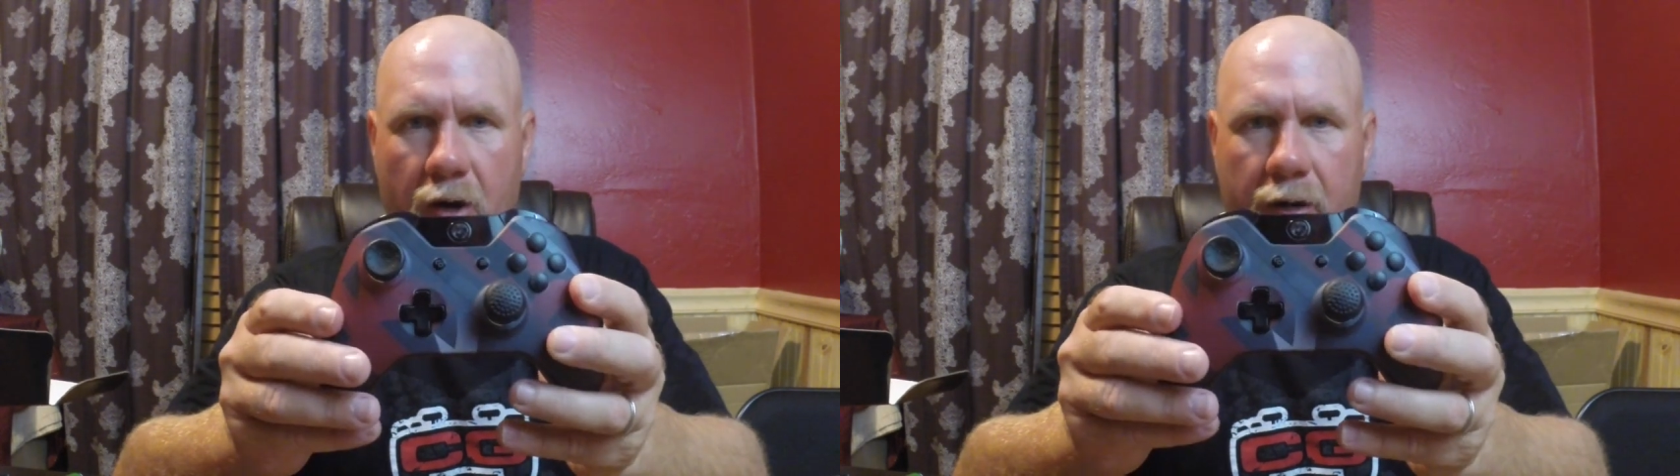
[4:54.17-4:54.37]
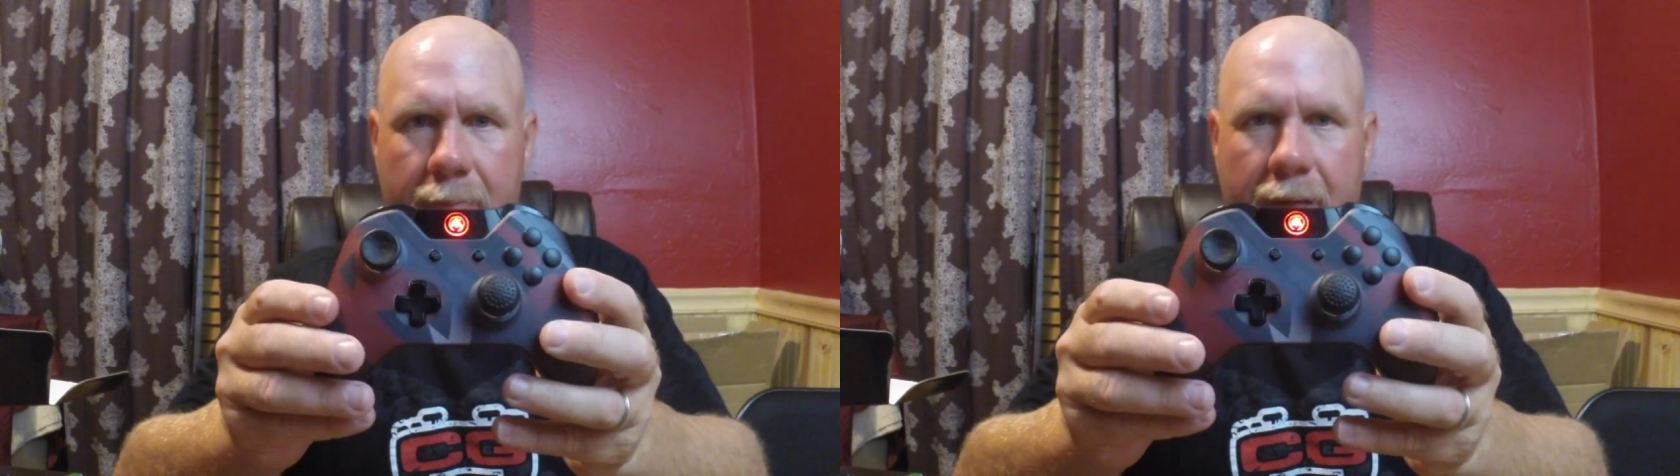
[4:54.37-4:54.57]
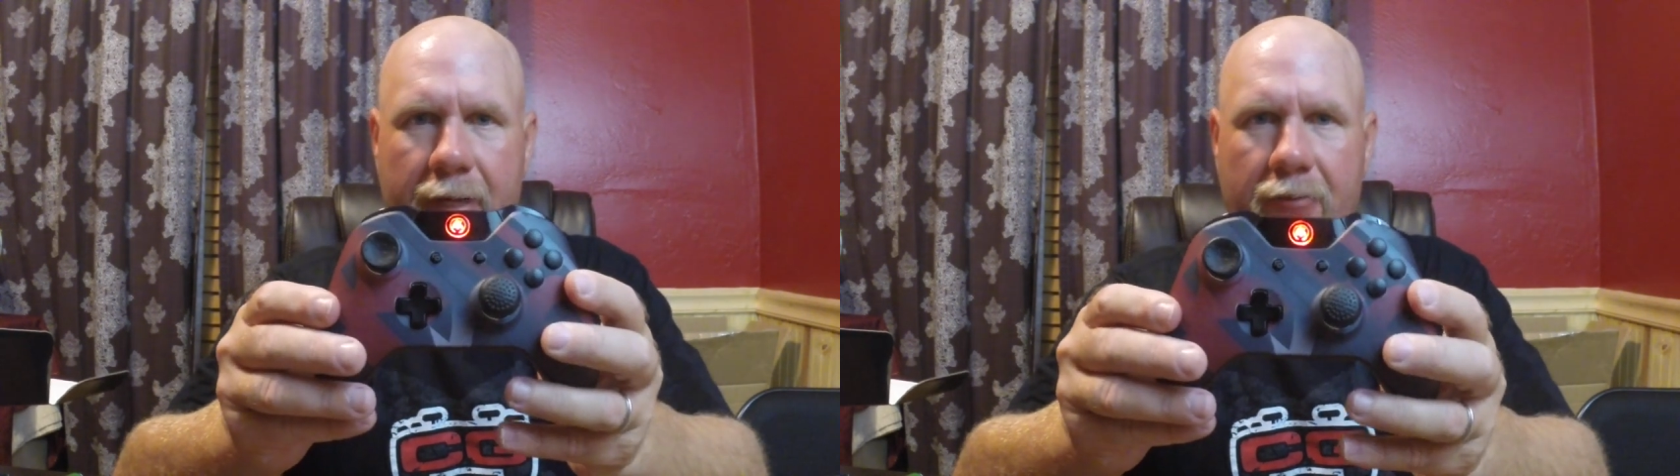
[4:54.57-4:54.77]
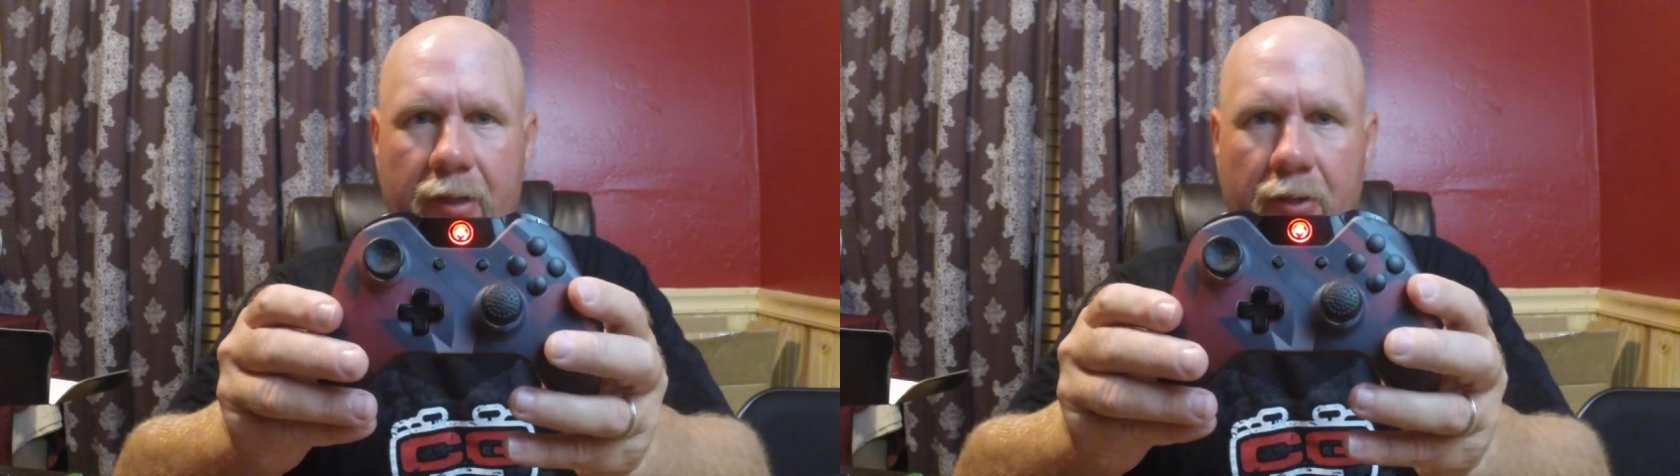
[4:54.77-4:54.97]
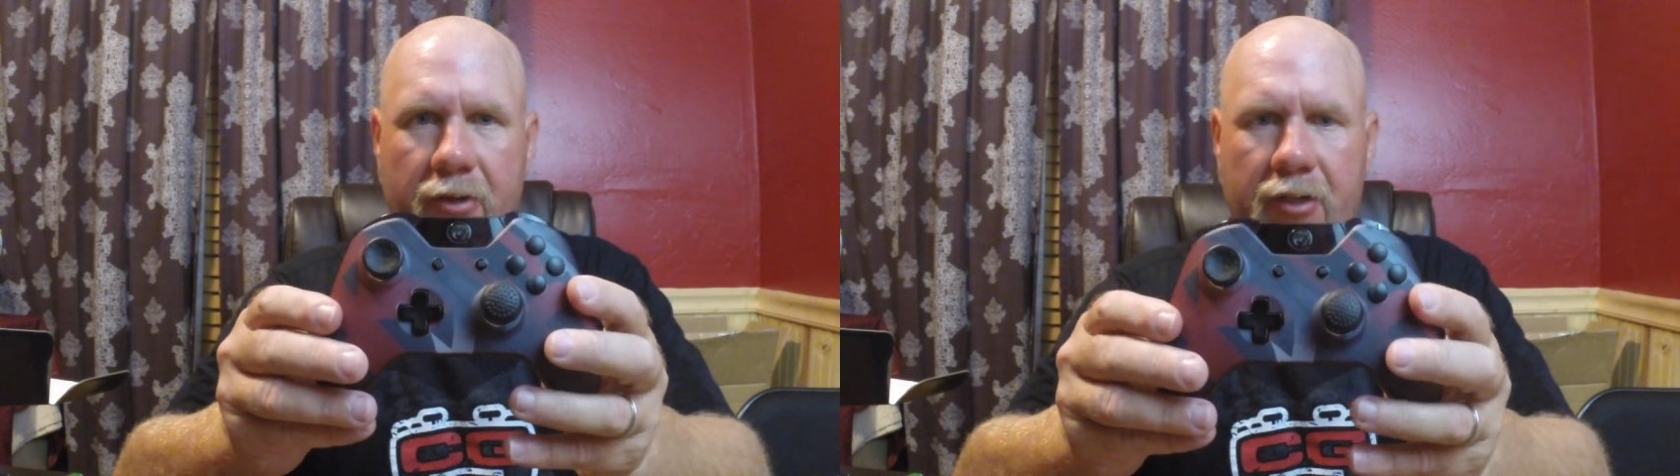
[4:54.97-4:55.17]
Automatic
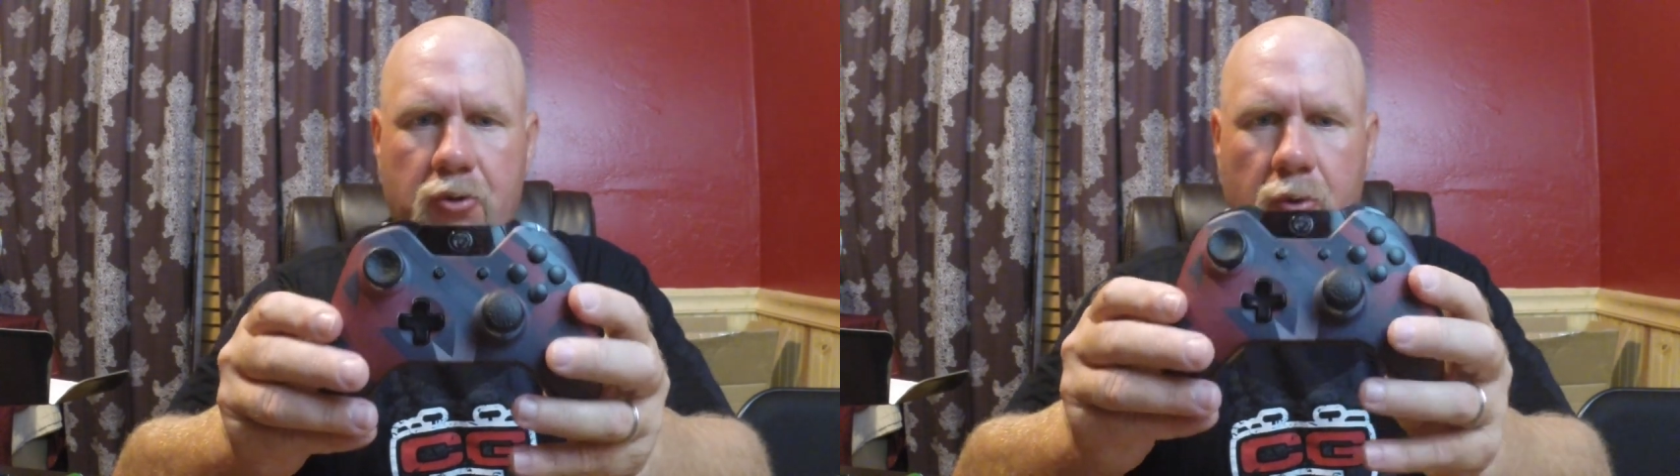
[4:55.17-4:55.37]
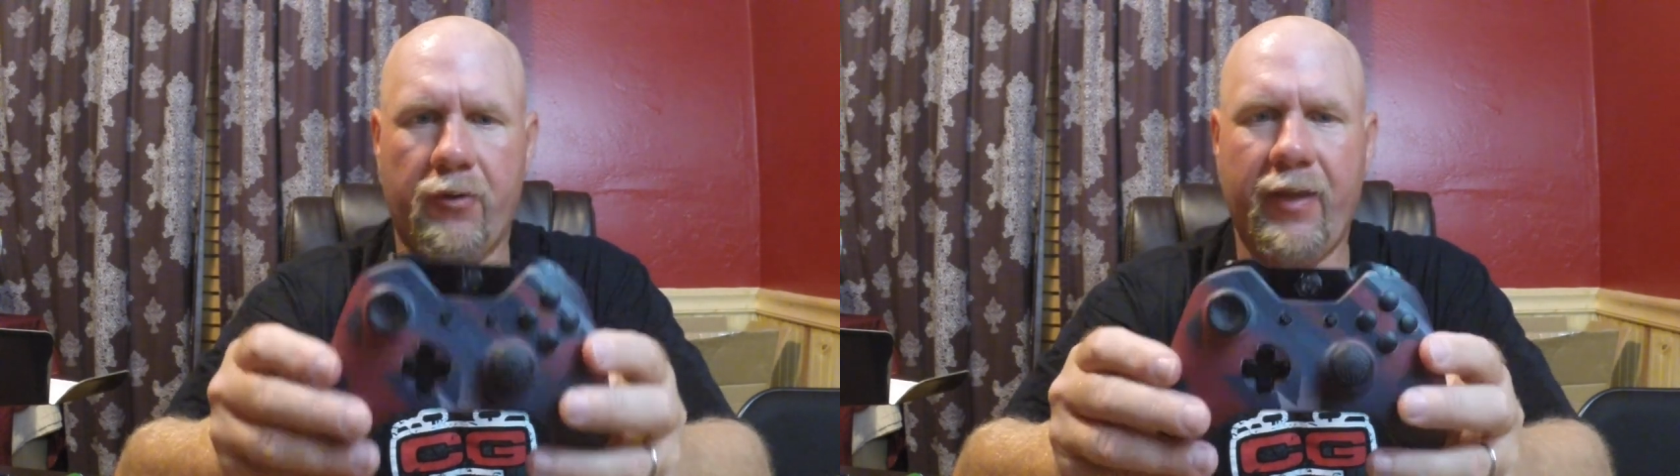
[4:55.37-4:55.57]
Reload controller.